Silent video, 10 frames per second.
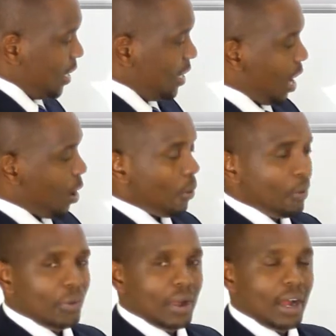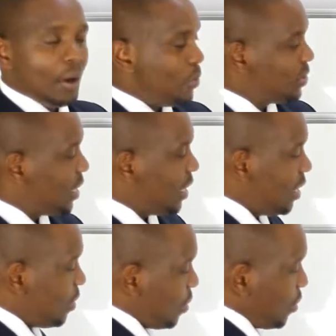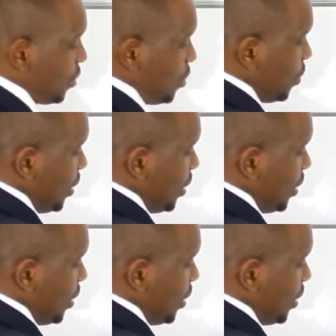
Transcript: now we said your